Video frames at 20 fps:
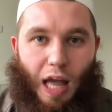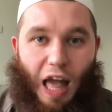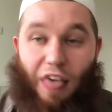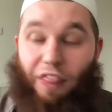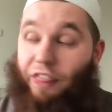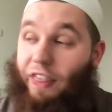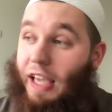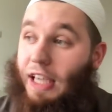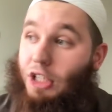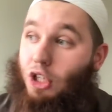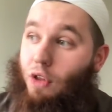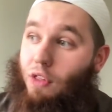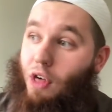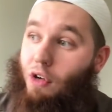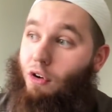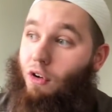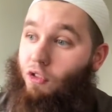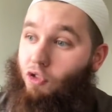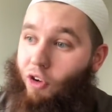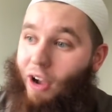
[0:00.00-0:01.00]
These are
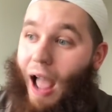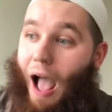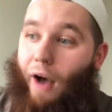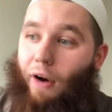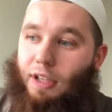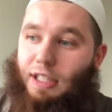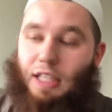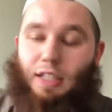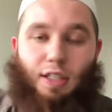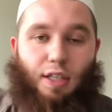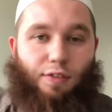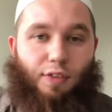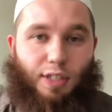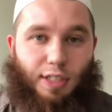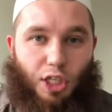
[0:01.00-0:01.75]
the realities of the